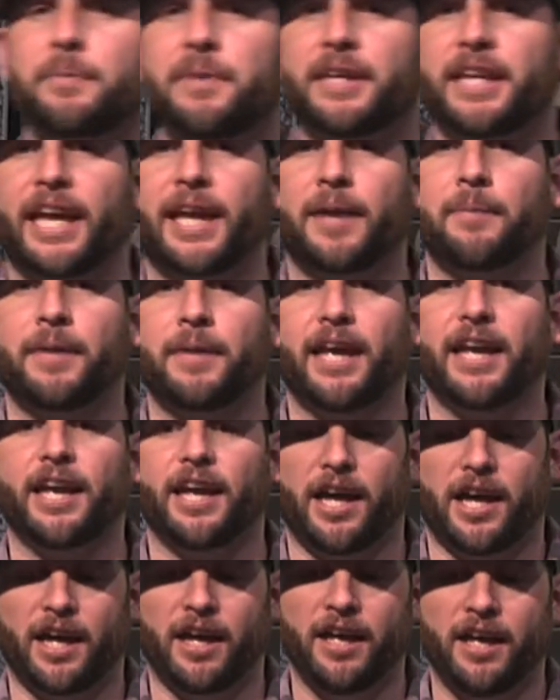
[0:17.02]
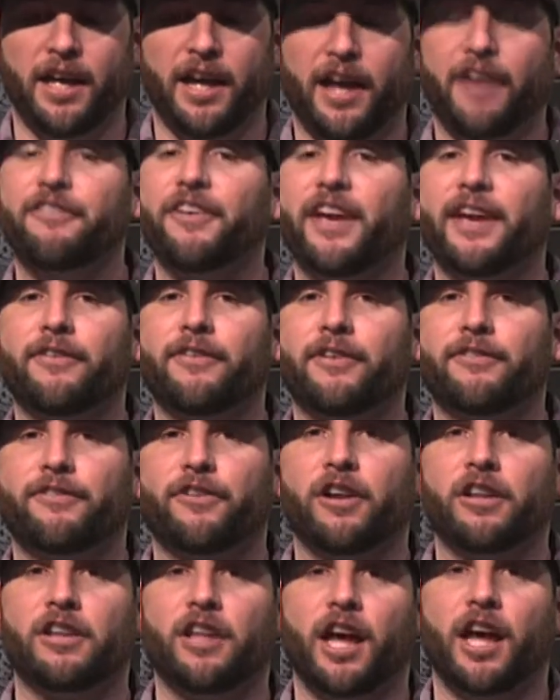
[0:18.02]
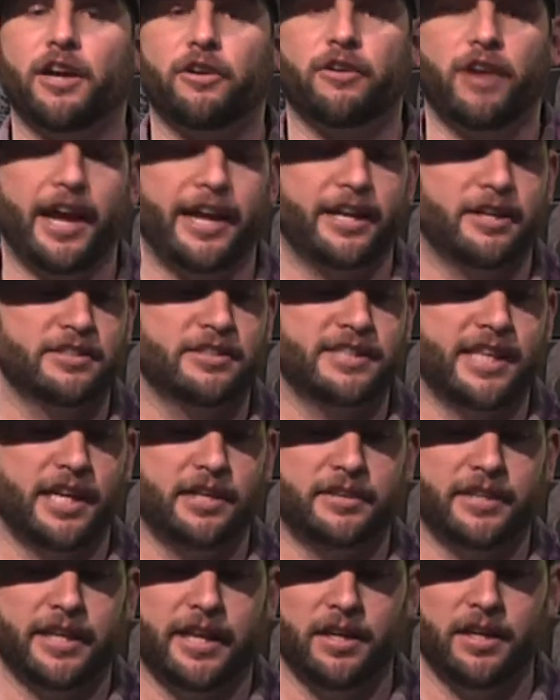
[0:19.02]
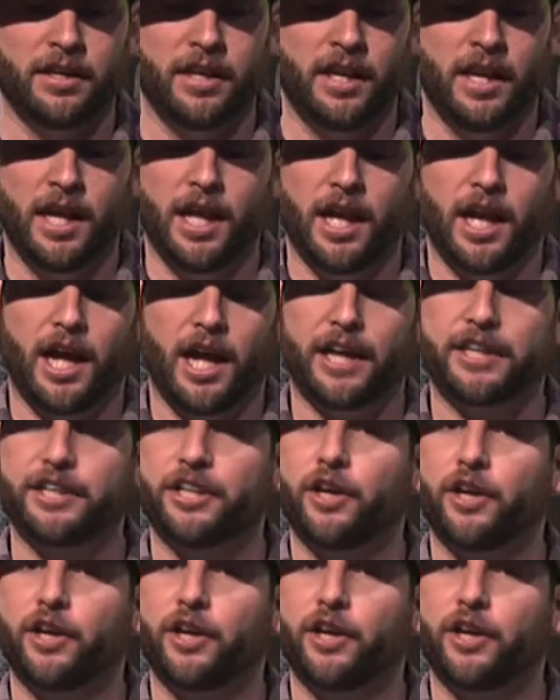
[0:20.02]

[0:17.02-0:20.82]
became a favorite for a lot of riders out there. You